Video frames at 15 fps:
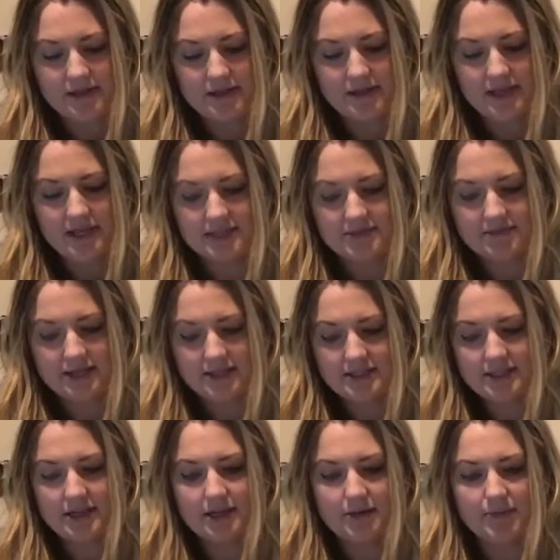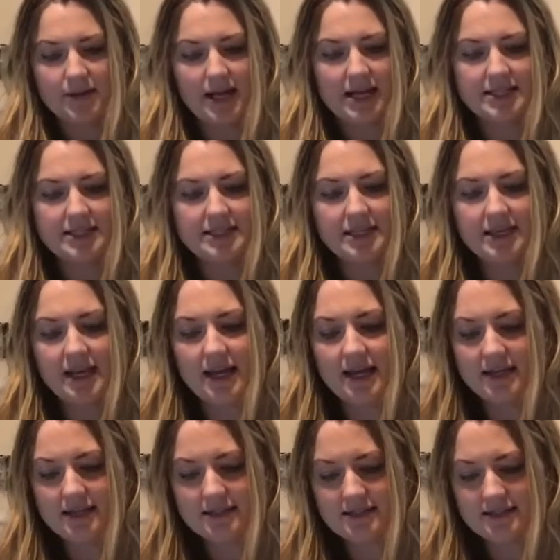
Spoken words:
These ones are plastic eggs,